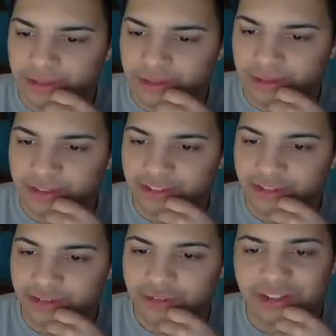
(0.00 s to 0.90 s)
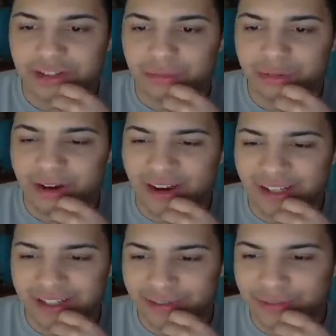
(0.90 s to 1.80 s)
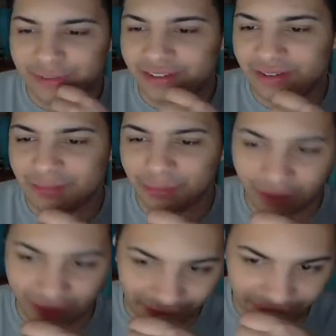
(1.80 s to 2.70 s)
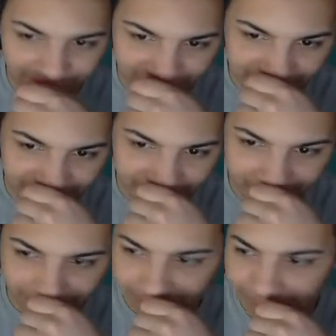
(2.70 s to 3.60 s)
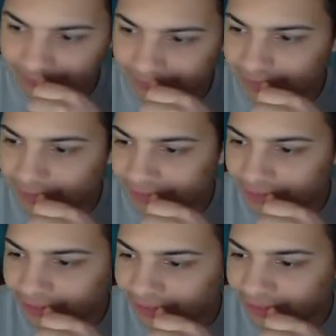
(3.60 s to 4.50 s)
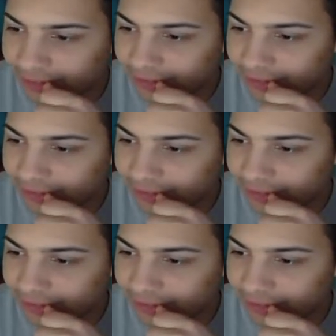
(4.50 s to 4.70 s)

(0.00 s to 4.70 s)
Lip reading: Well, there's a street in Wuhan. I definitely see some cars. See if there's any.